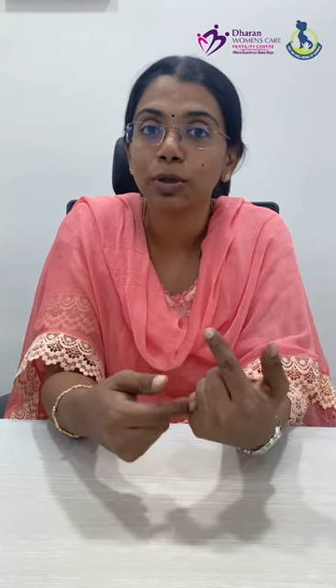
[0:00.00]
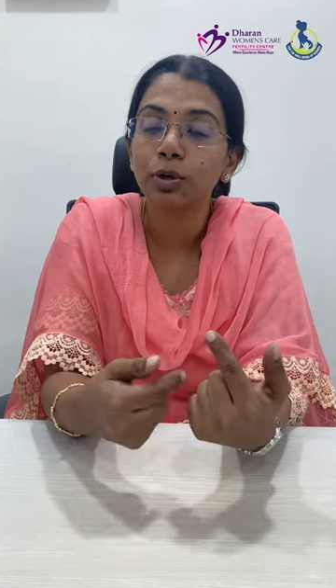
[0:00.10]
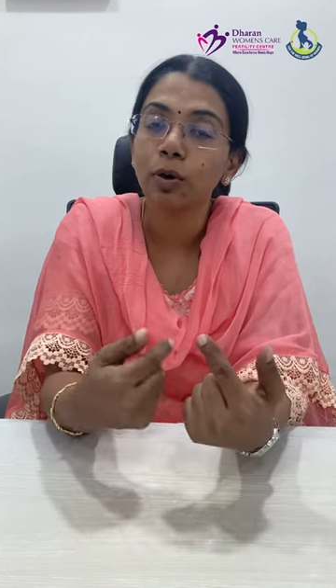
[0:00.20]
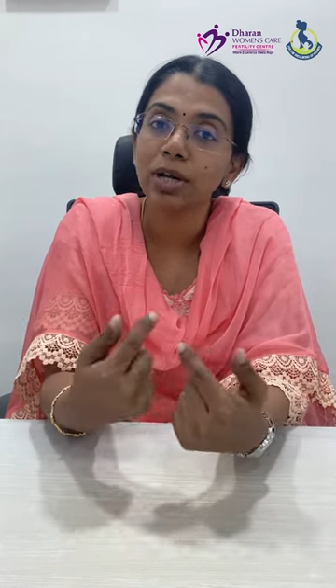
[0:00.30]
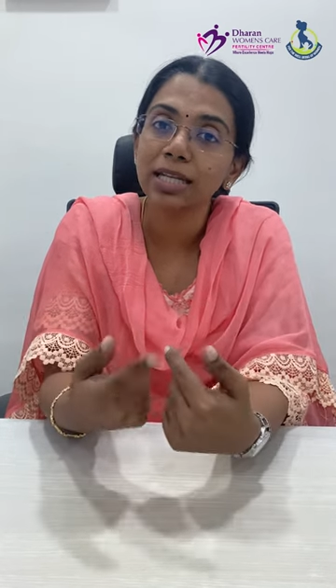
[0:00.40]
your
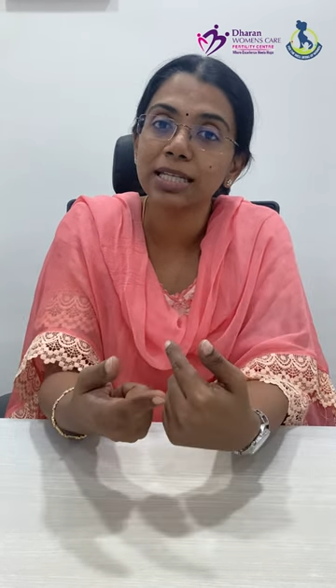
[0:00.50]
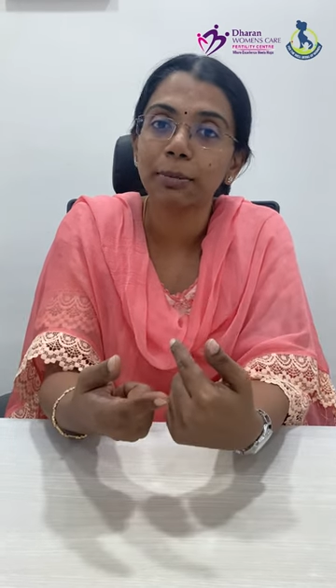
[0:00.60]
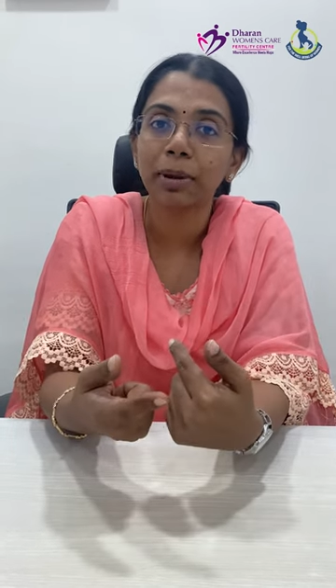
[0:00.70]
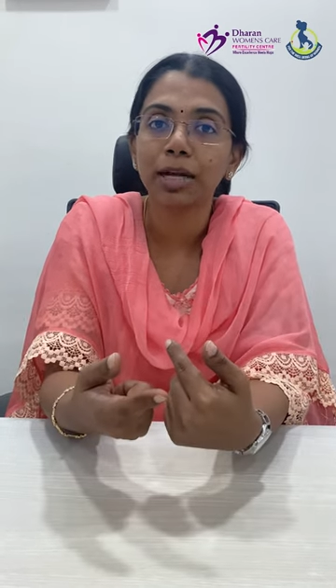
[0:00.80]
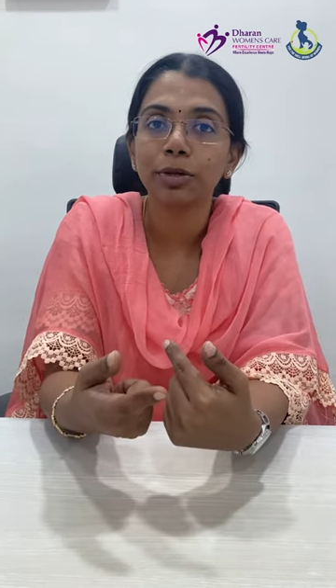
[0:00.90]
tolerance
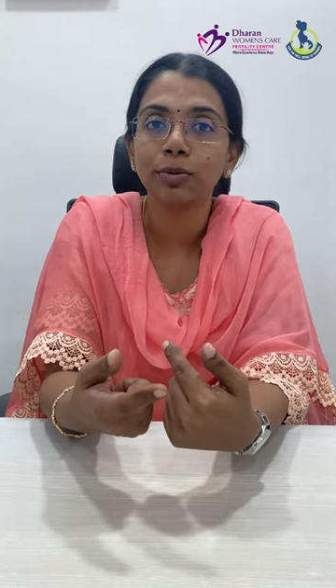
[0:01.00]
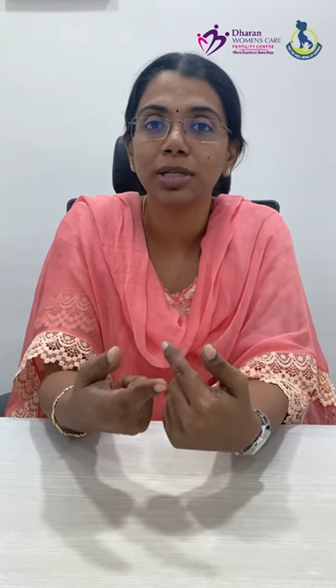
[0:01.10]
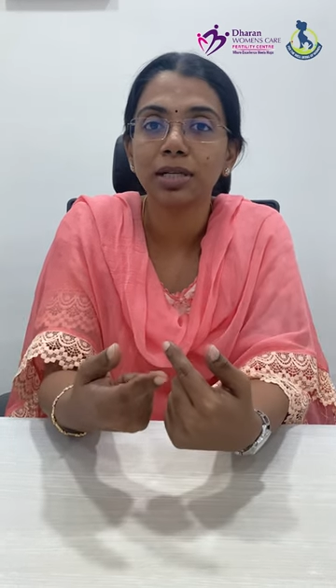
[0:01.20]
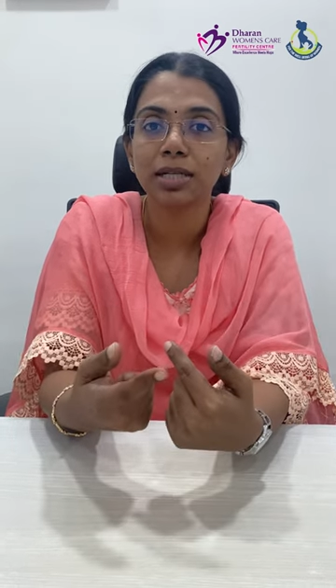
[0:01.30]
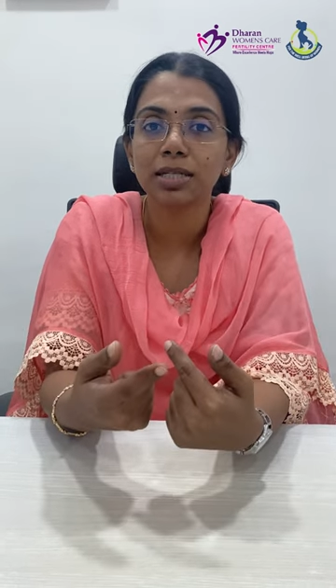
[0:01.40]
capacity
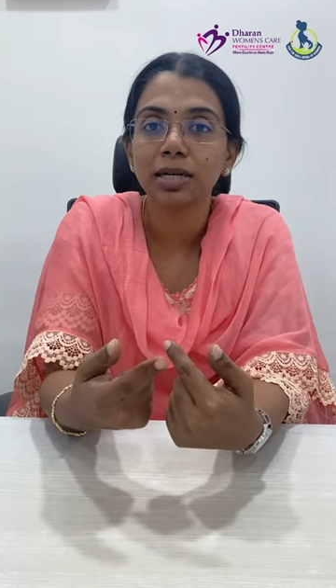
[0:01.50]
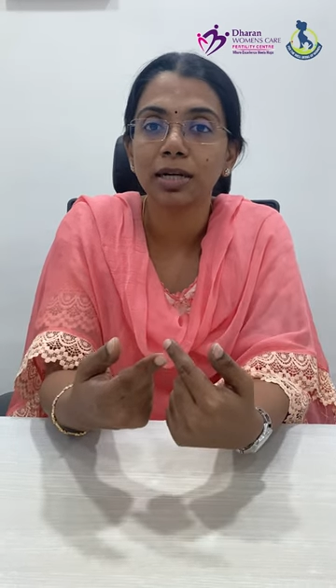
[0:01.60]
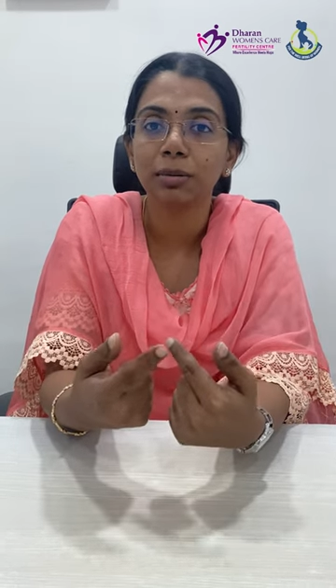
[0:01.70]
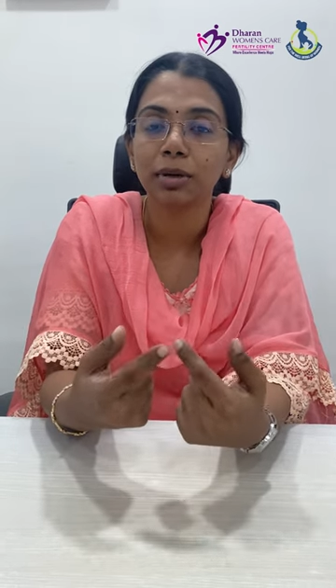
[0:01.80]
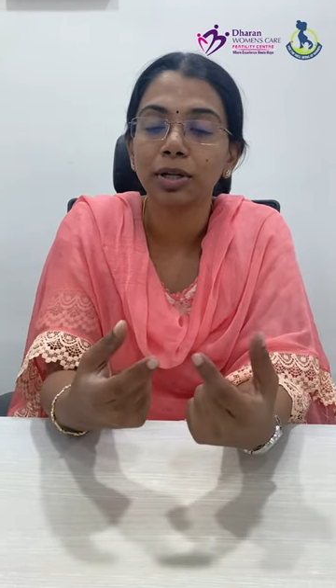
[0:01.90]
increased ah
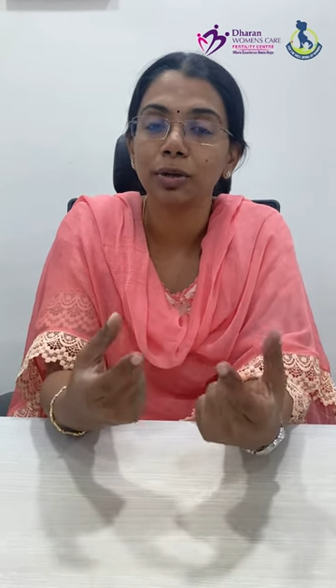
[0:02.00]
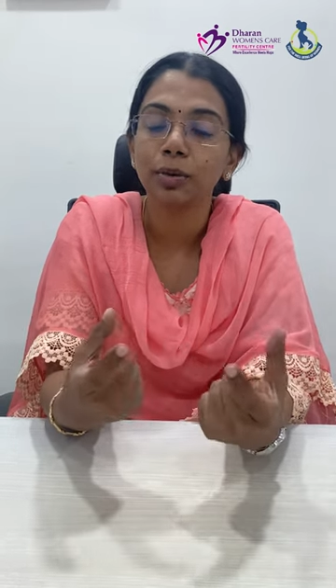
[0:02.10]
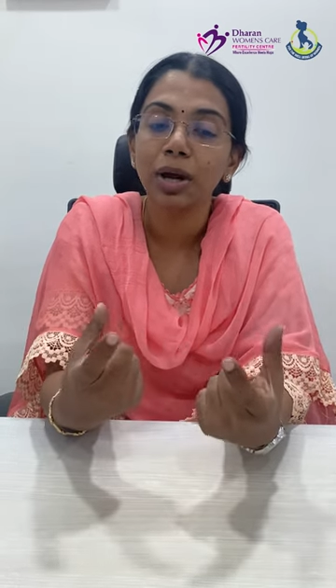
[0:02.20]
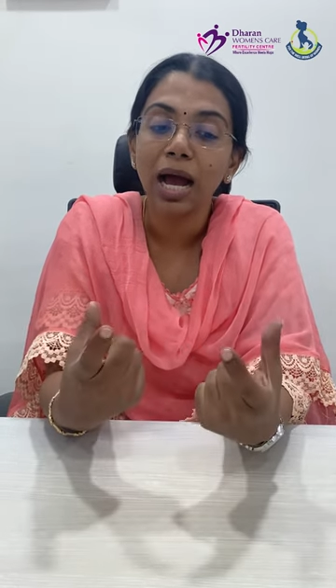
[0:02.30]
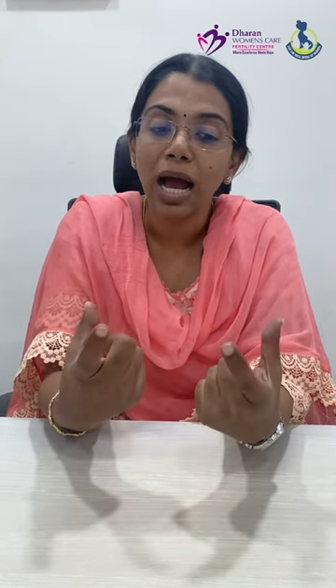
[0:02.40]
irukka mari irukum